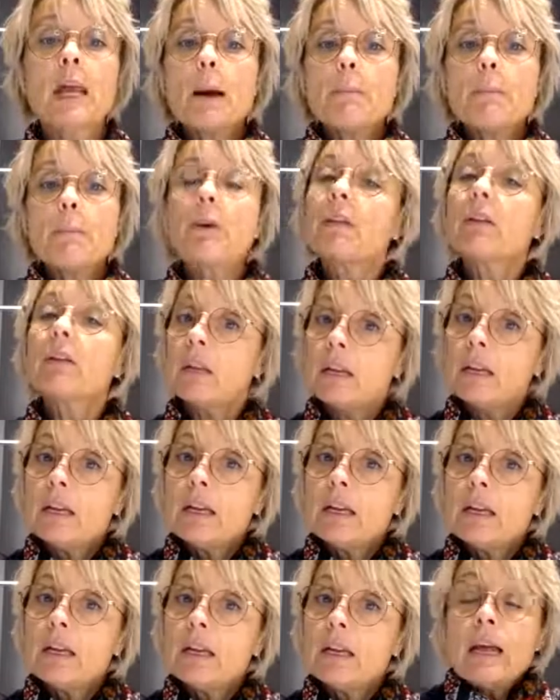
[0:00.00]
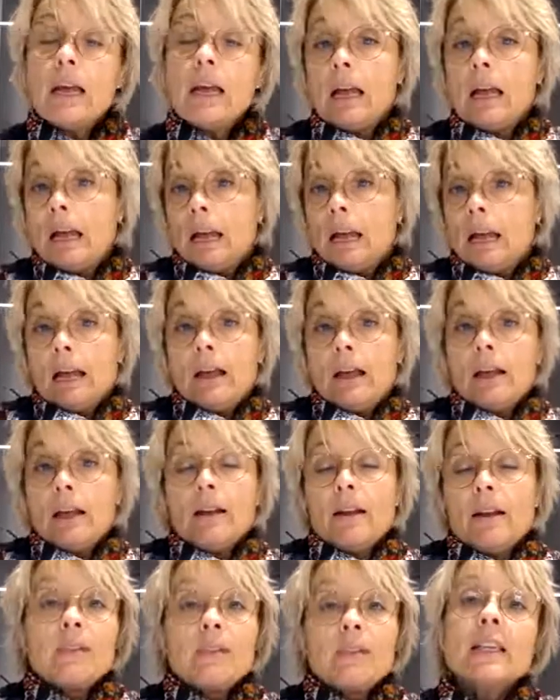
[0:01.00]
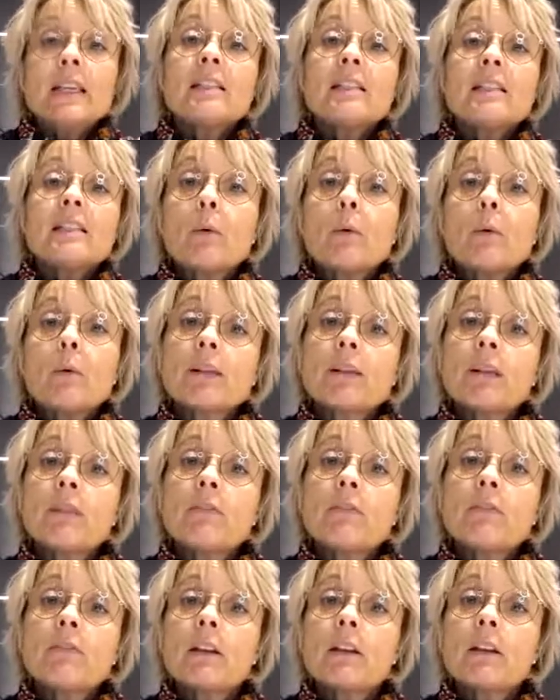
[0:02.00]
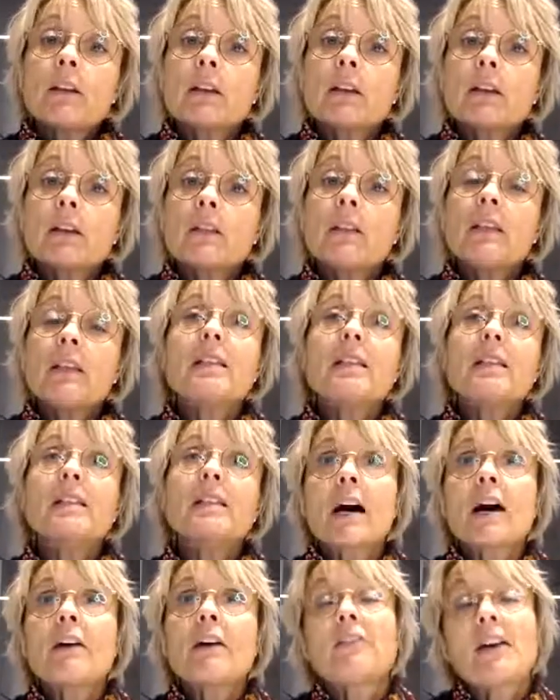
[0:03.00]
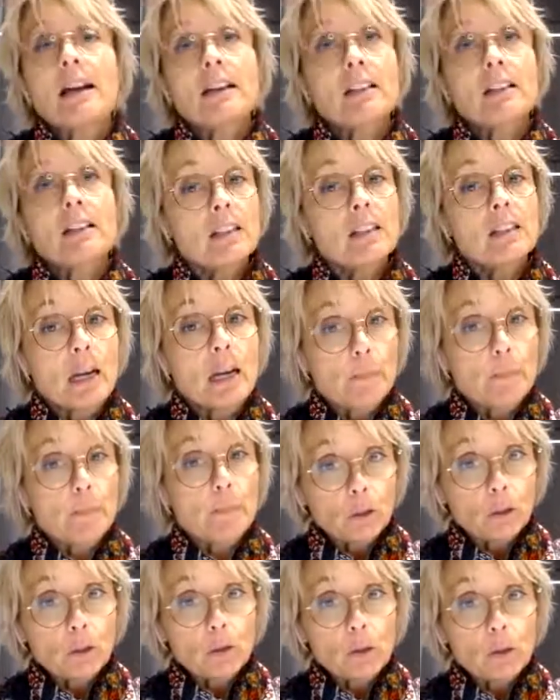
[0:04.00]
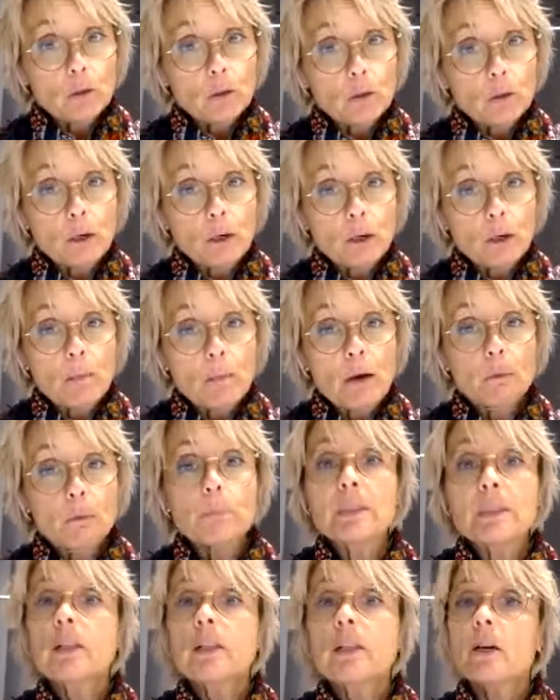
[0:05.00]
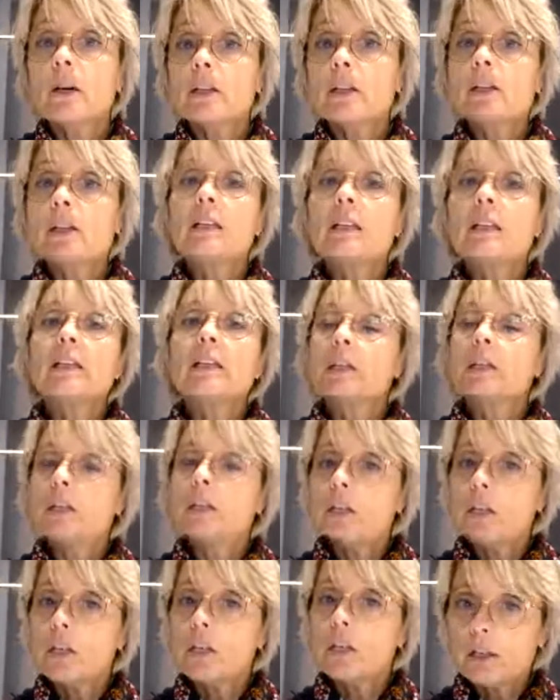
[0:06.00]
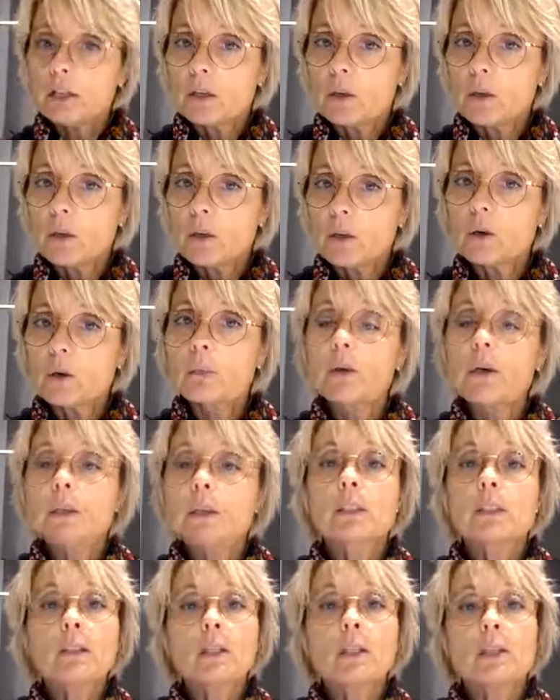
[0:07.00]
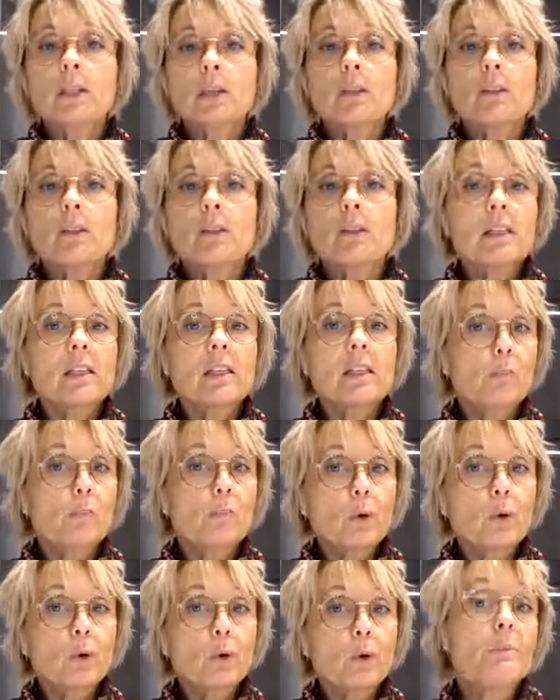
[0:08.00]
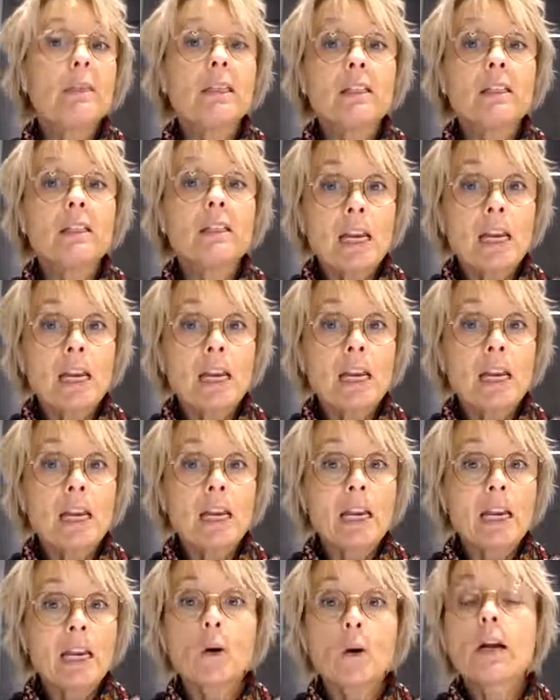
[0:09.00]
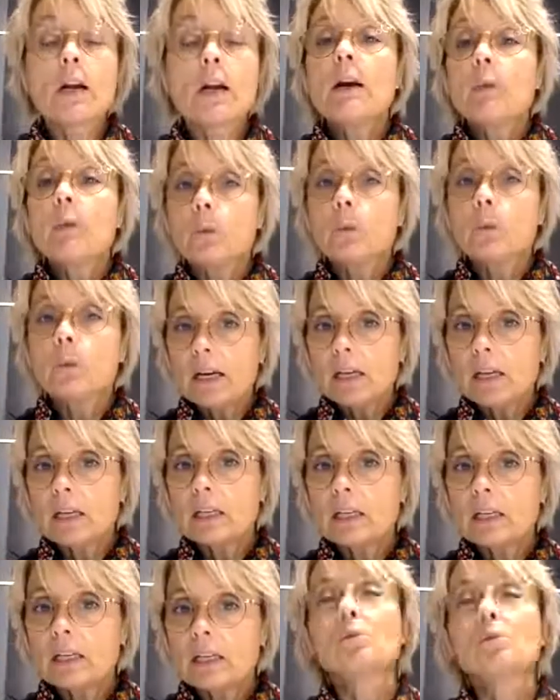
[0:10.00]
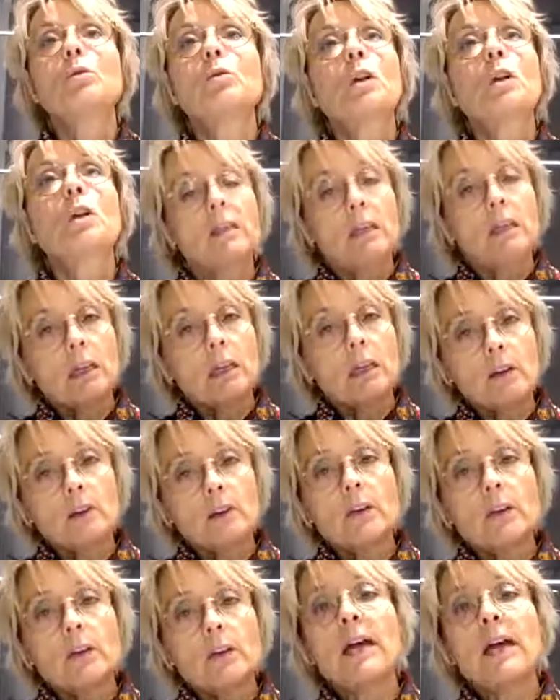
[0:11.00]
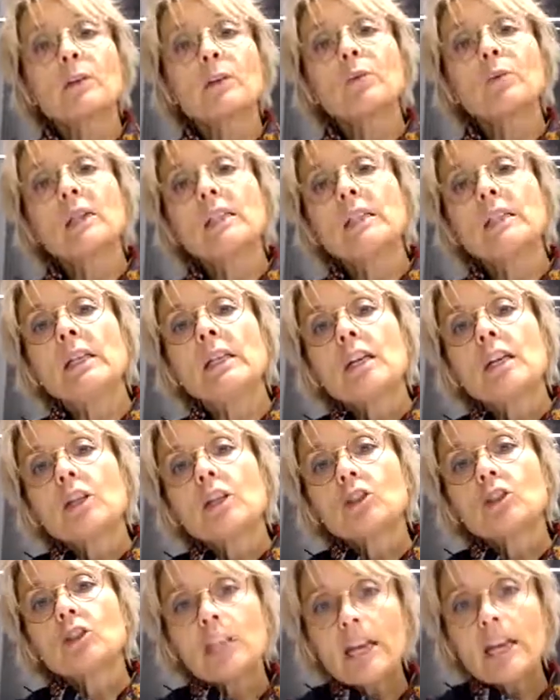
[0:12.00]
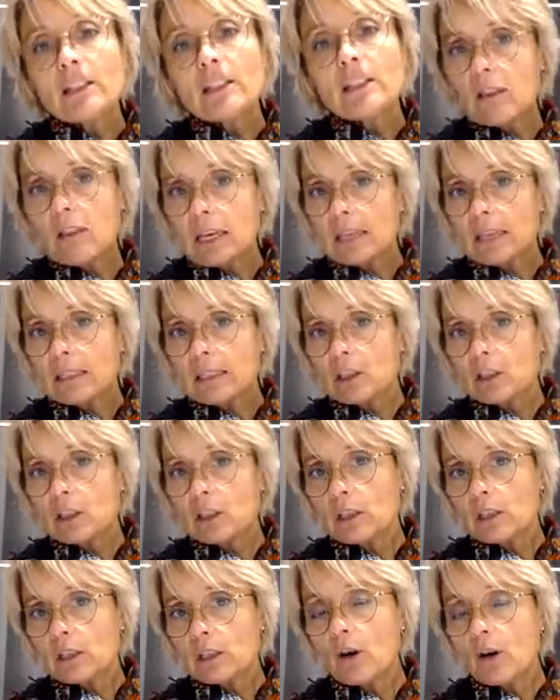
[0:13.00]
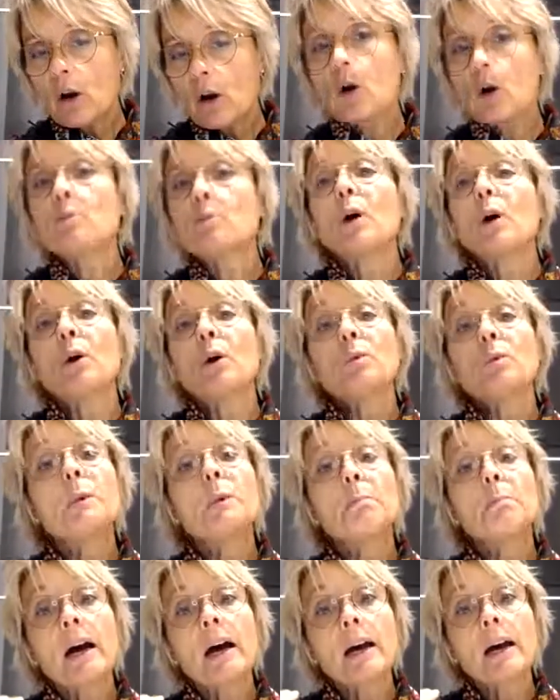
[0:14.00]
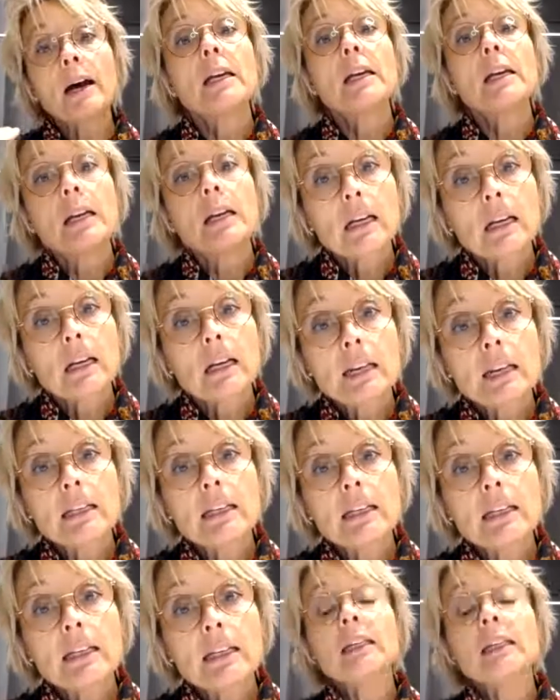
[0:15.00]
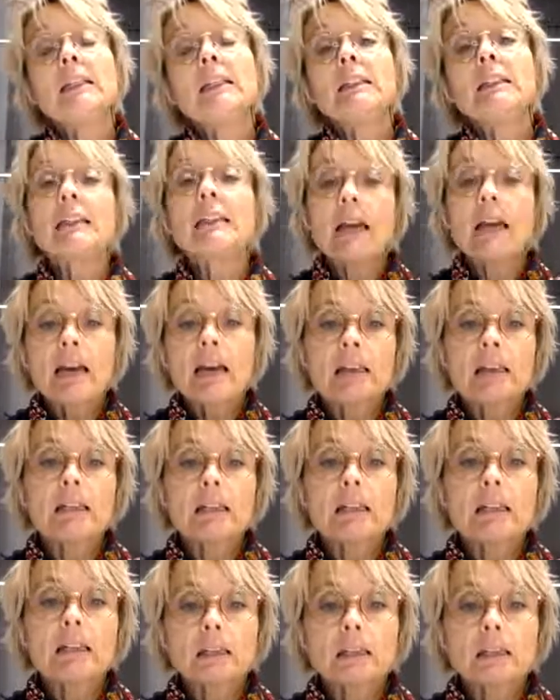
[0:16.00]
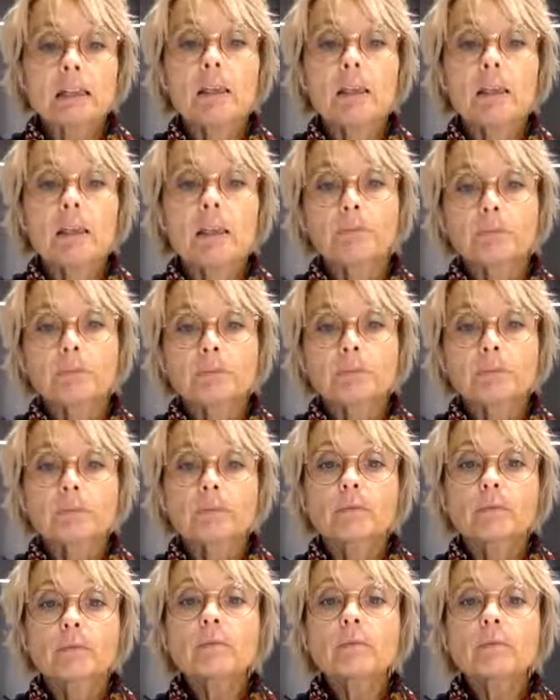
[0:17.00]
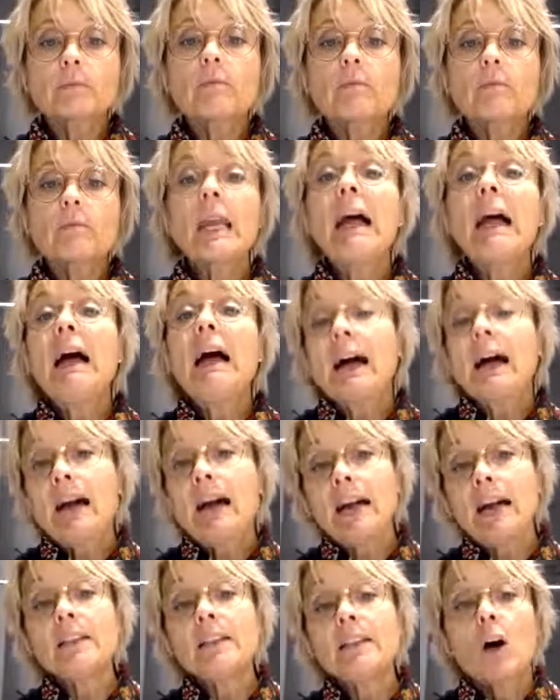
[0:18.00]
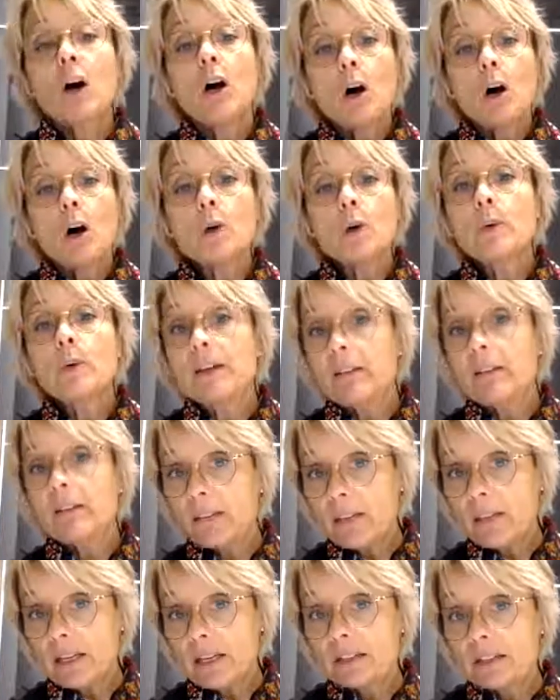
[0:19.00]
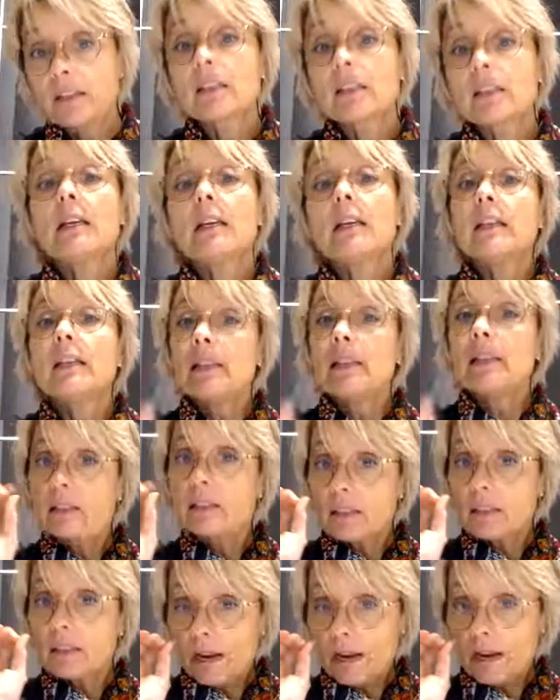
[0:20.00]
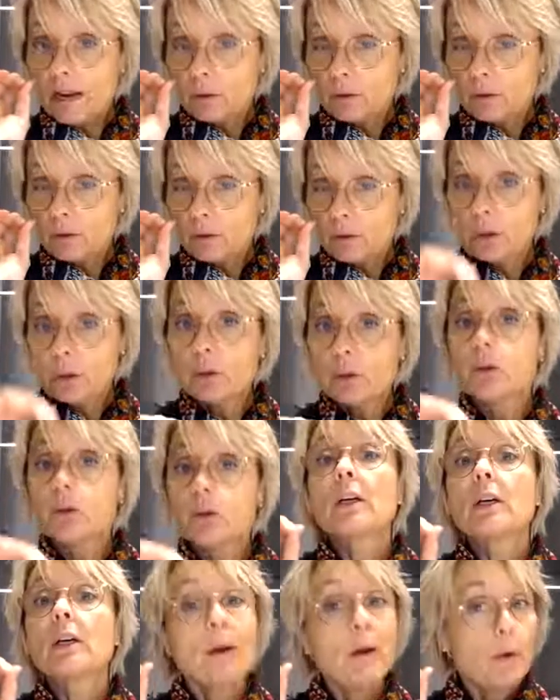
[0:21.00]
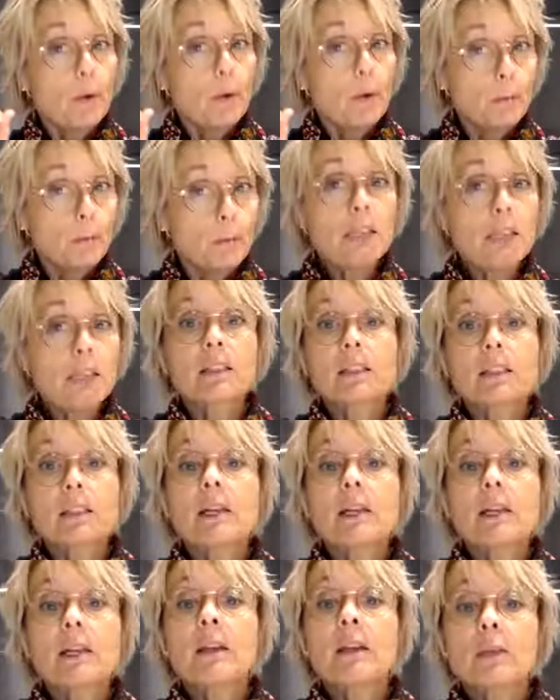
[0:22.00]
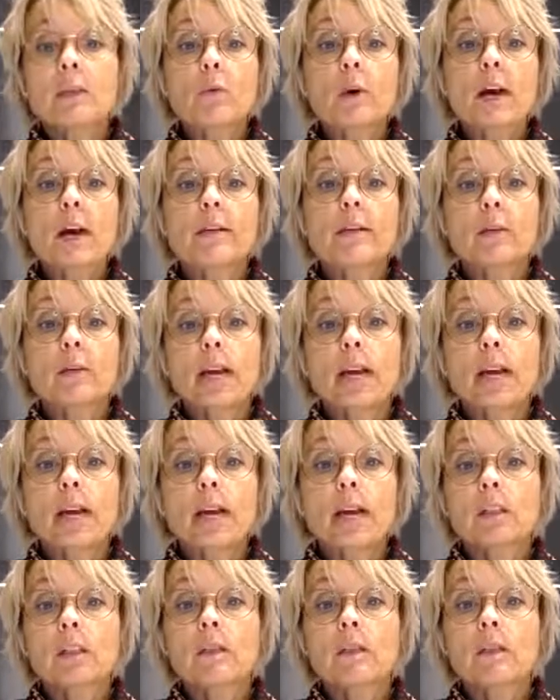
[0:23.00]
But these are factors that I'm not going to talk about, because it is not at all what this program is aiming for. We are here to declutter and really change the energy in our home only by cleaning and cleansing. And already this is a good big step in the right direction.